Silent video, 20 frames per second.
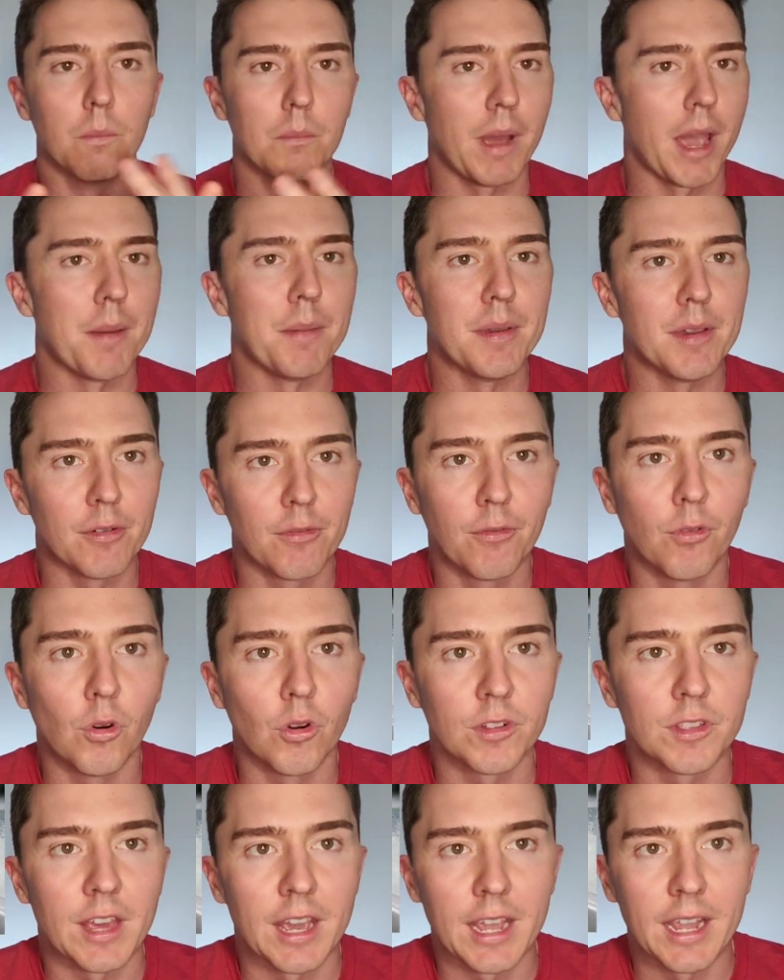maybe a
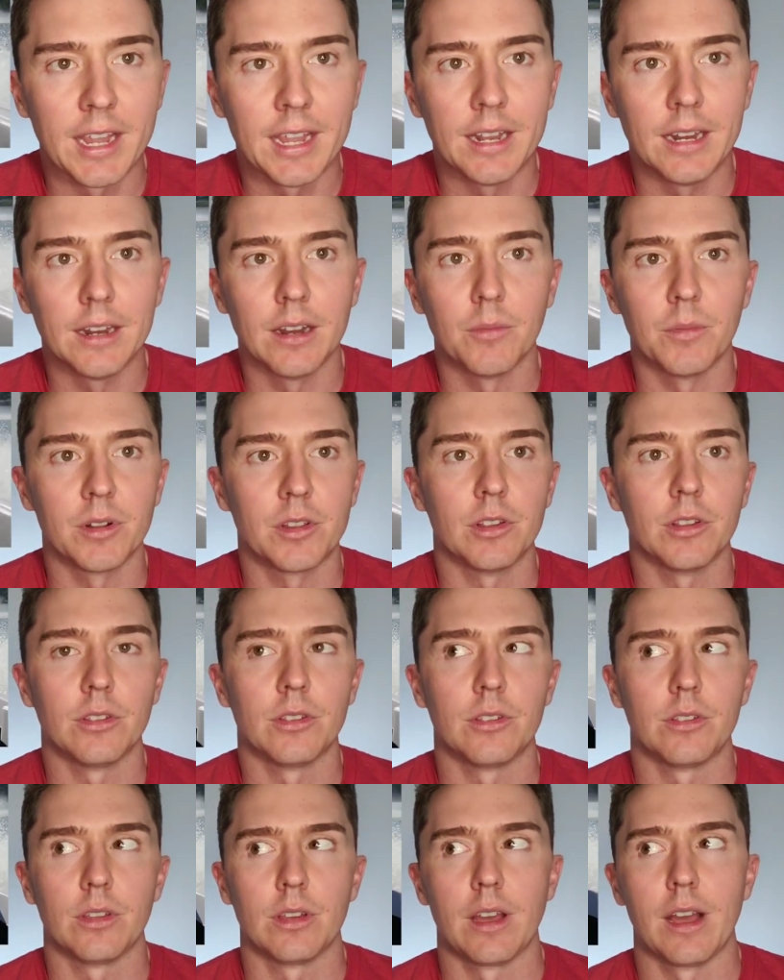14, which
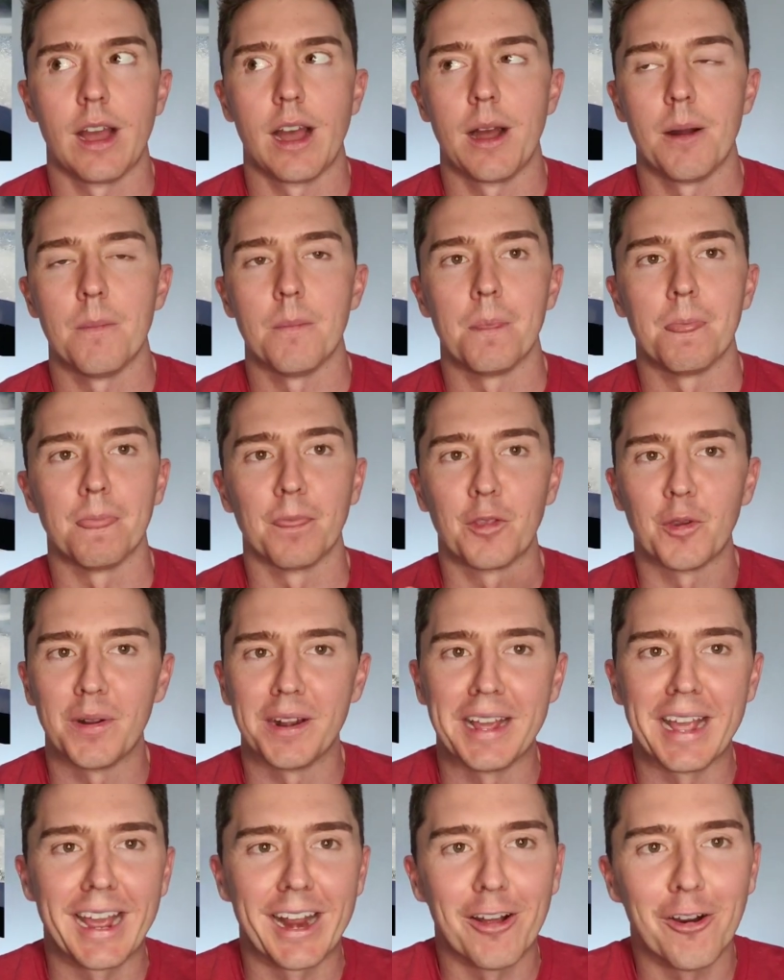is
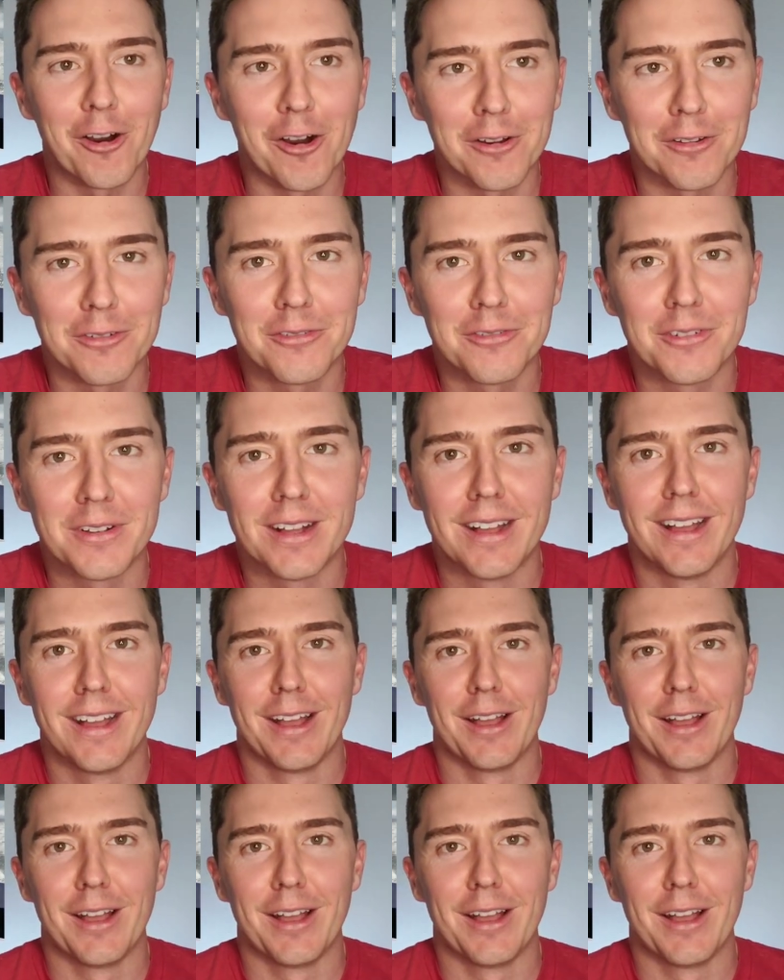28 off,